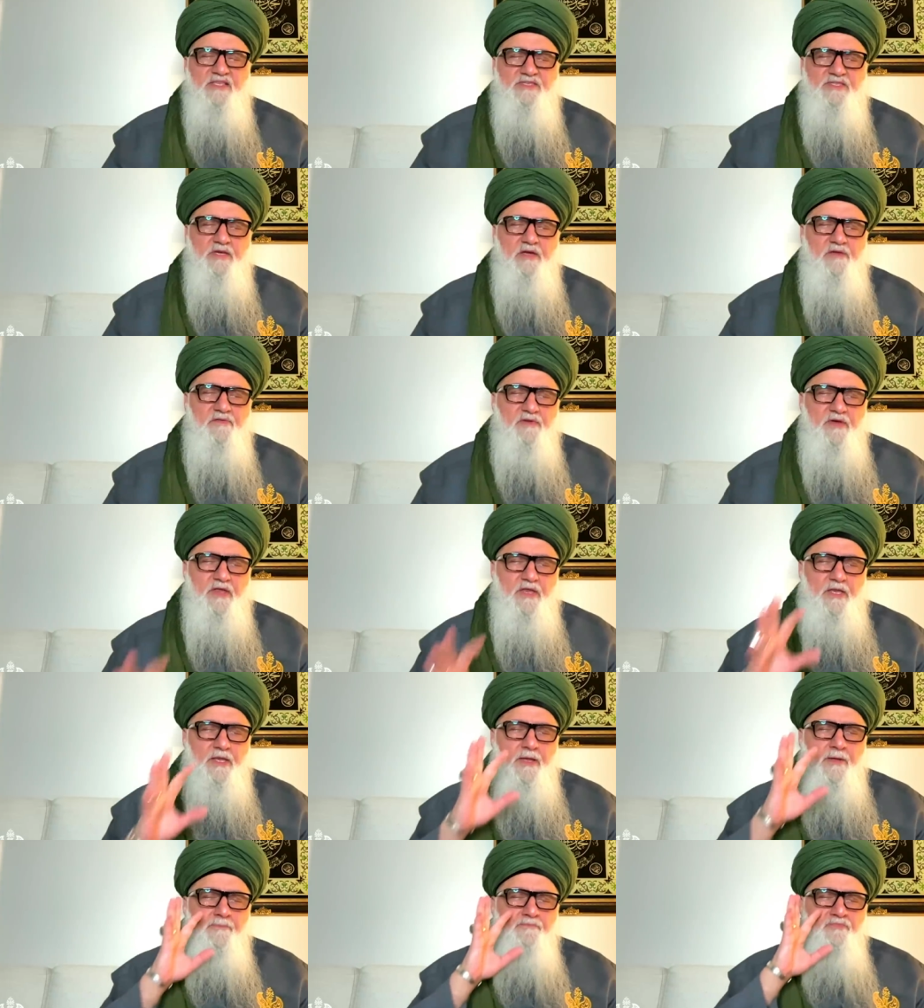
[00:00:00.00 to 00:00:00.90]
that
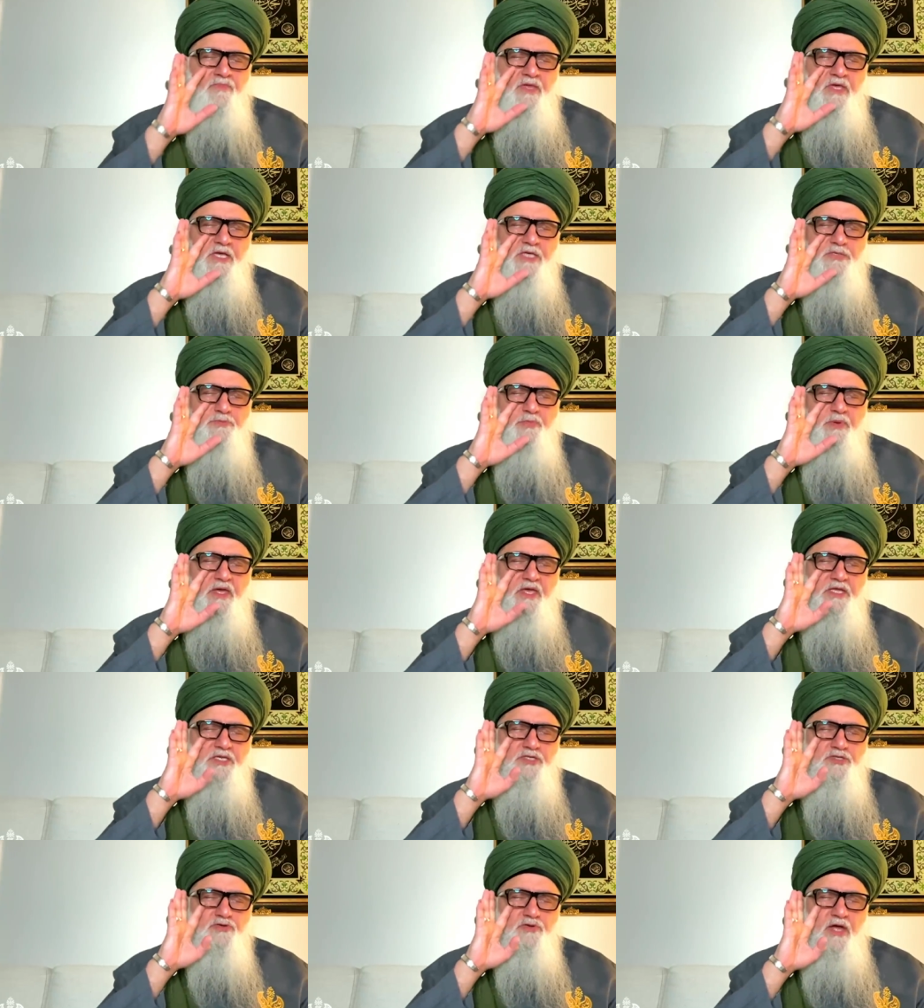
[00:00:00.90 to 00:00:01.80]
servant is
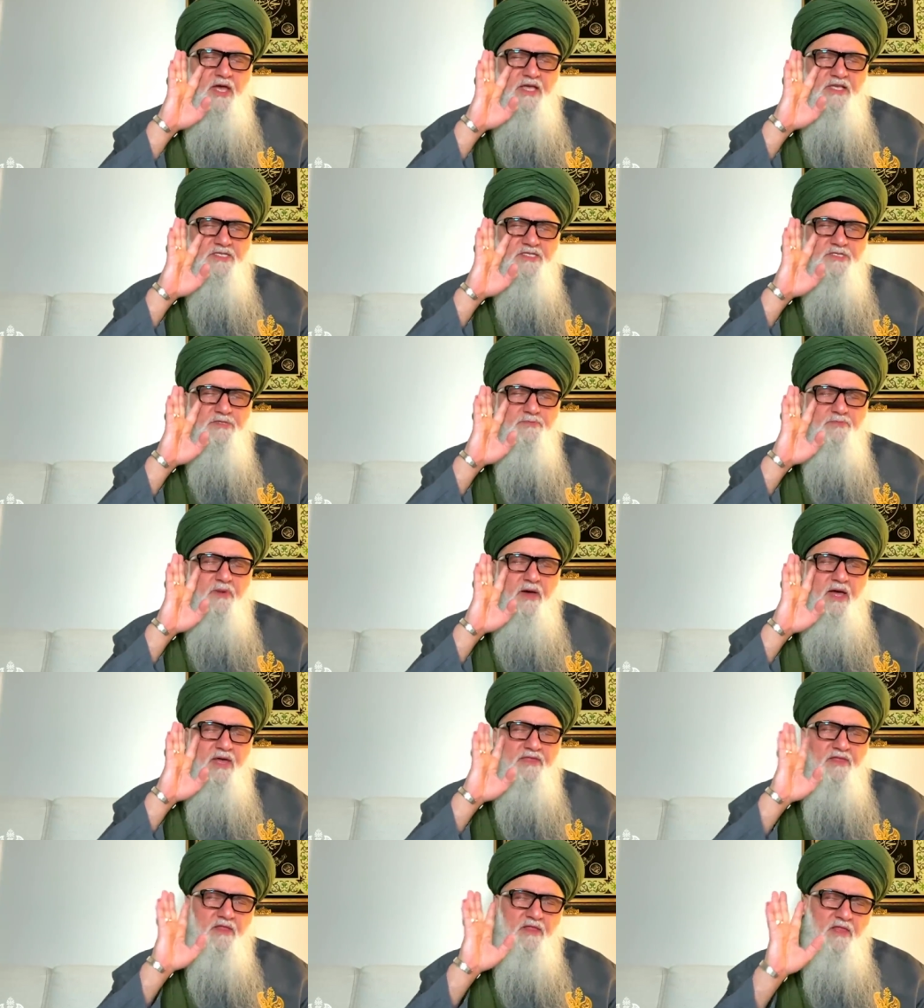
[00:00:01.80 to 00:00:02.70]
being dressed
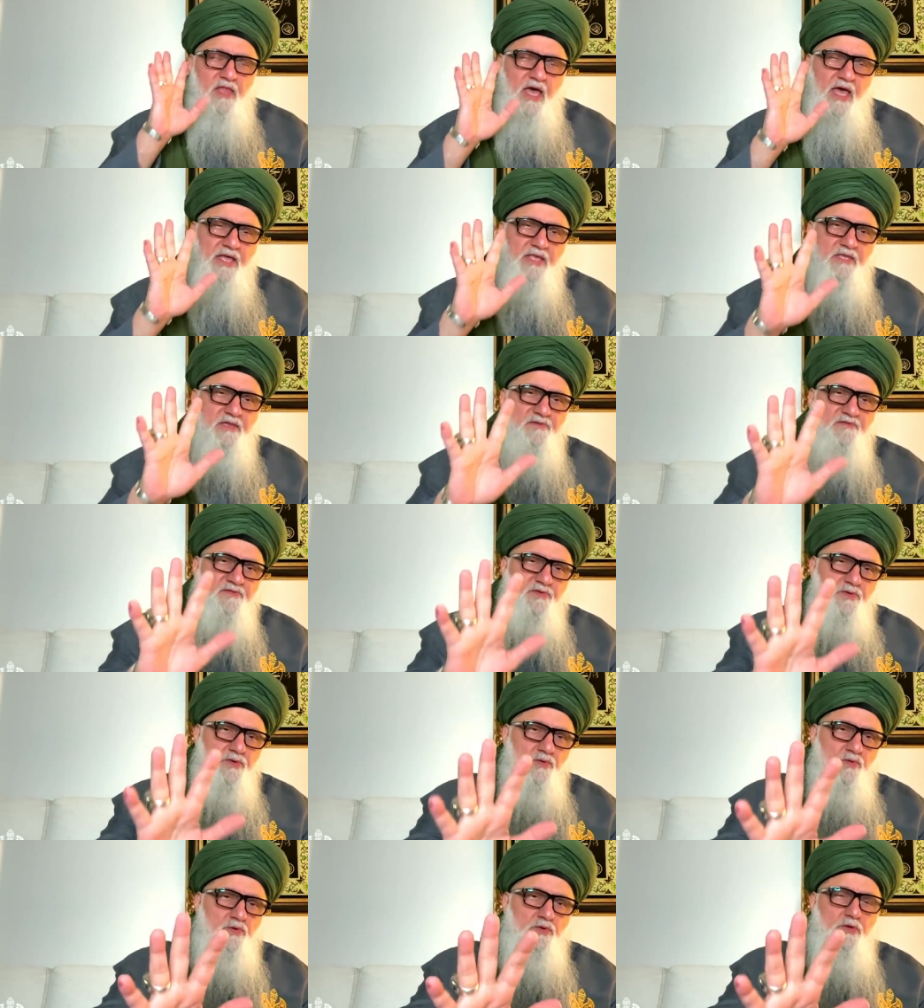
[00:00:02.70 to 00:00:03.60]
by the light of
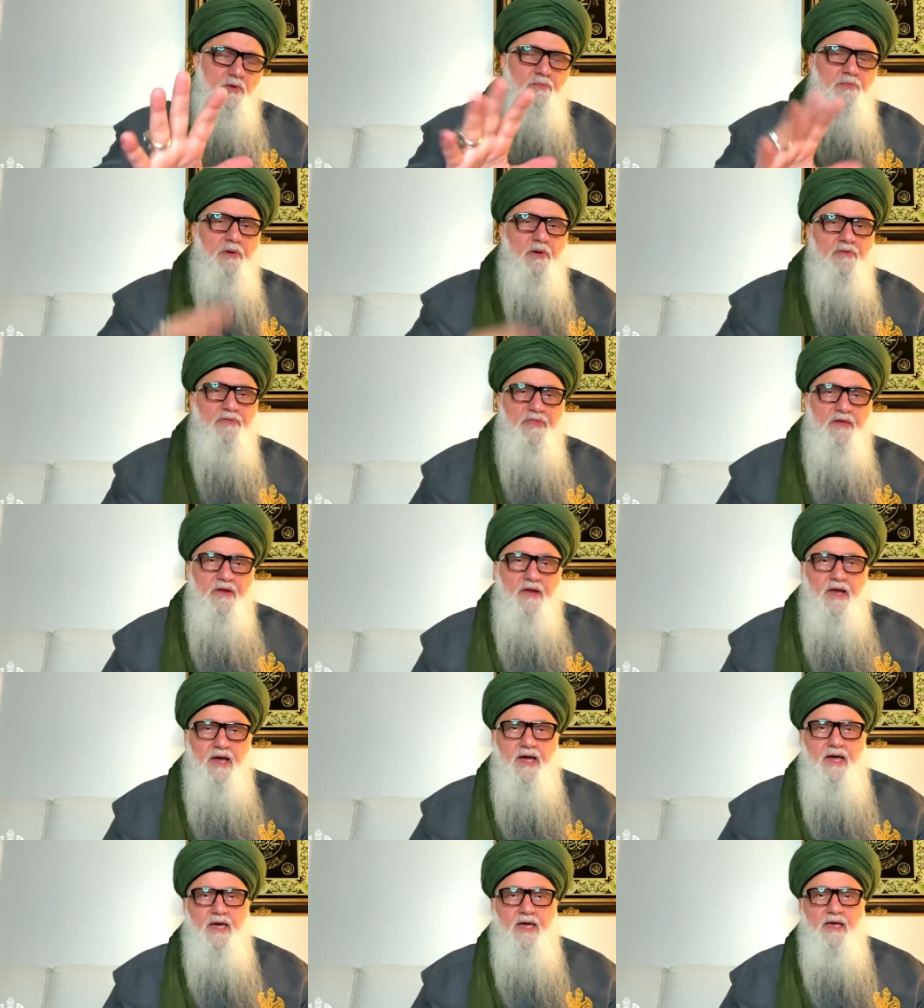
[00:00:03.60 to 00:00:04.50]
nur upon
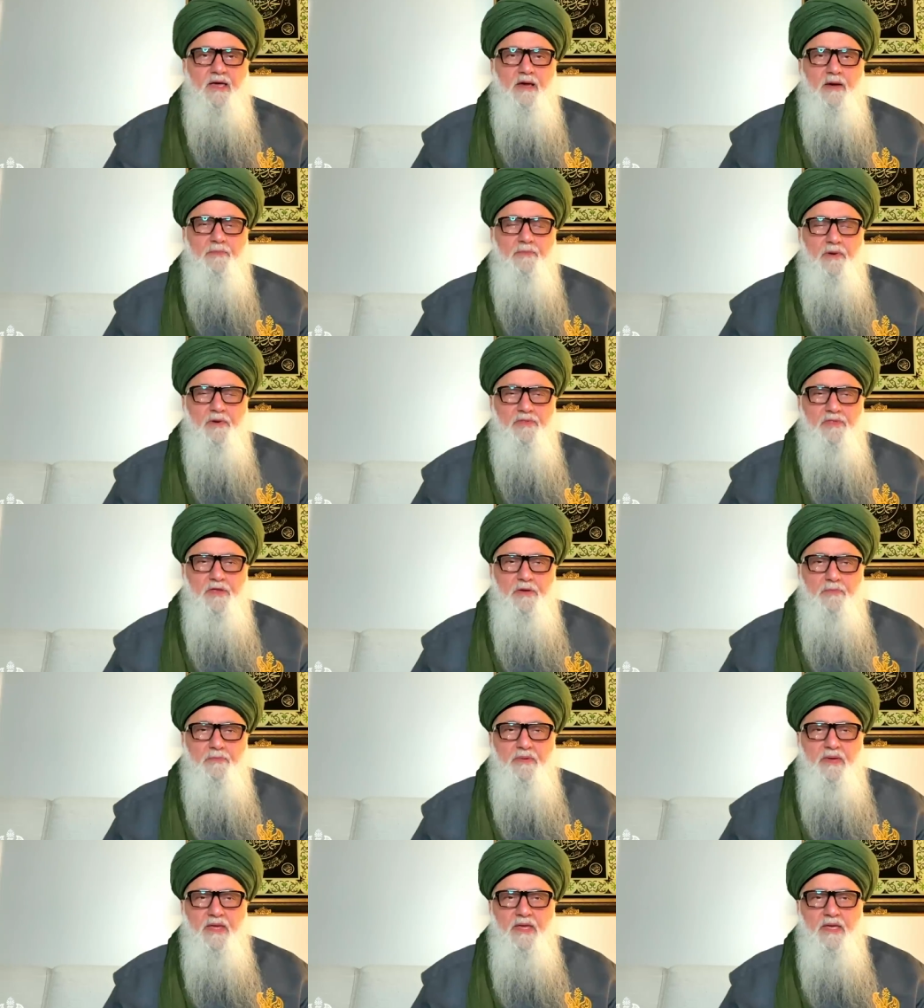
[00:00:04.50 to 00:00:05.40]
their eye, upon
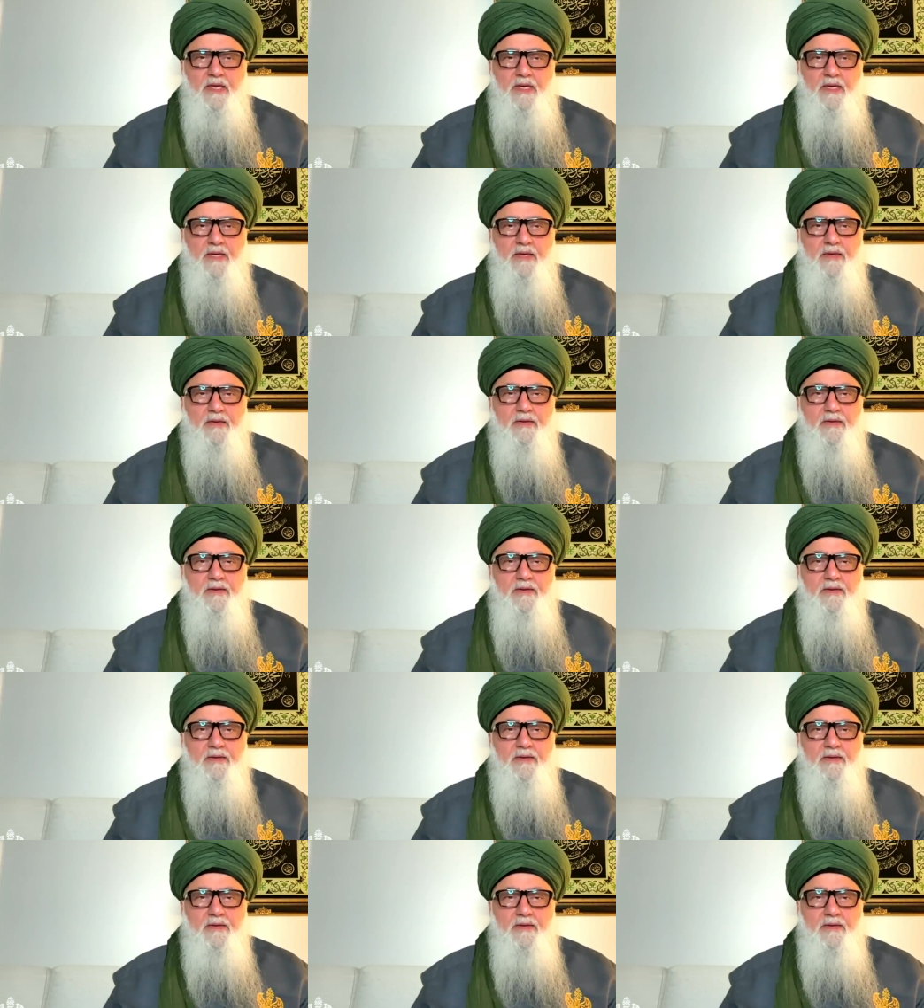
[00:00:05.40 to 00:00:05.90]
their being,